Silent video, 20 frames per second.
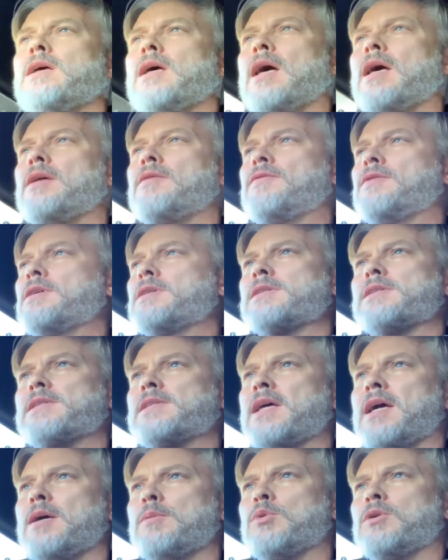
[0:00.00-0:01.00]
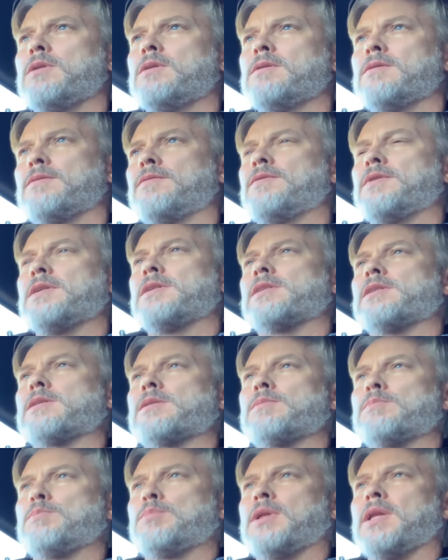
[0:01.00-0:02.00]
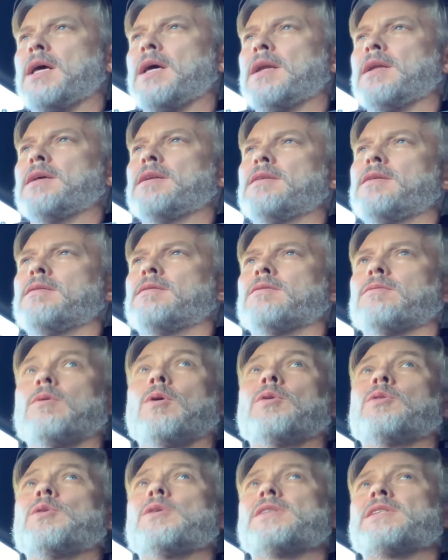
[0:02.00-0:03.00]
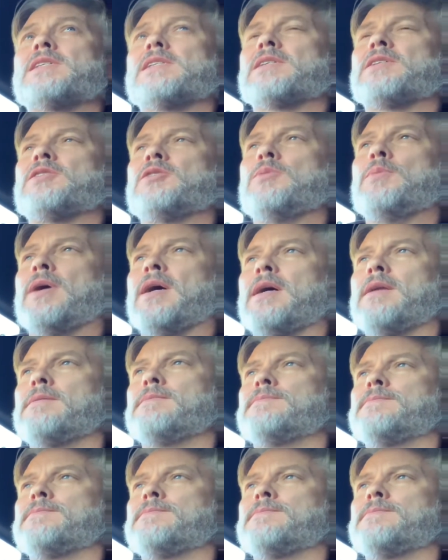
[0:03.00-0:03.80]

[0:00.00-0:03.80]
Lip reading: It feels stable, it feels planted. The road noise isn't too bad.